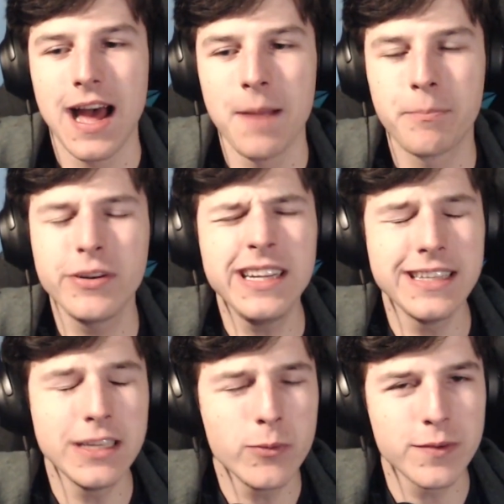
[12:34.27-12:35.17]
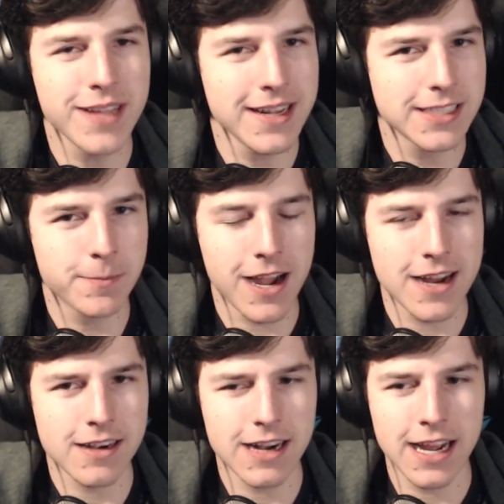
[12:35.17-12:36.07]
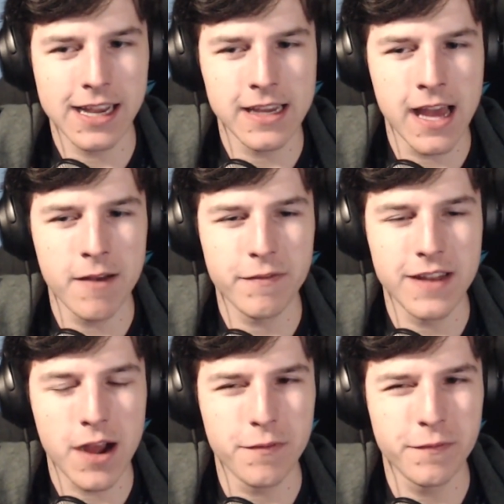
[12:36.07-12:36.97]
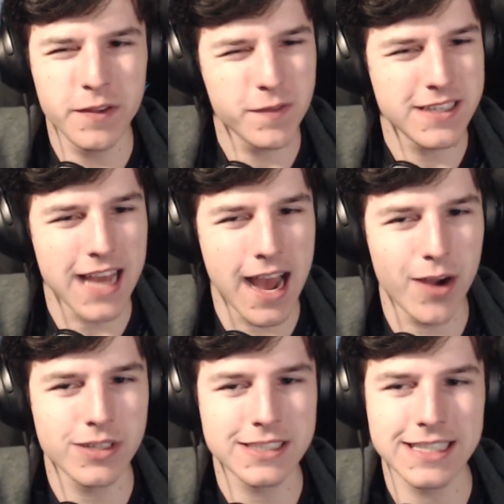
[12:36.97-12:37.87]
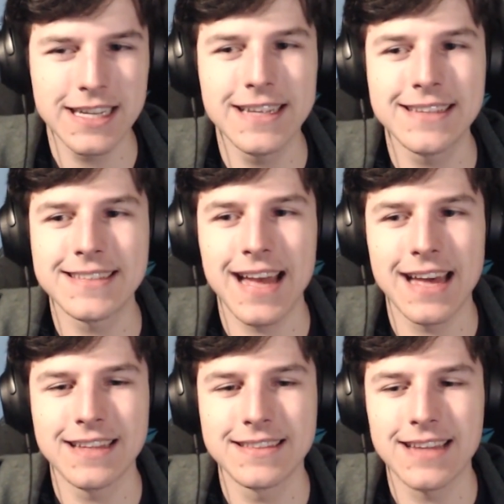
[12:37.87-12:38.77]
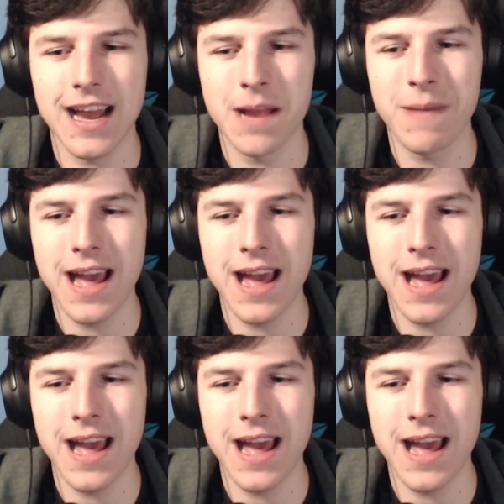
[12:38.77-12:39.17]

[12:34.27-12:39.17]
I'm pretty new with Slay the Spire. I have now 50 hours in it, and I'm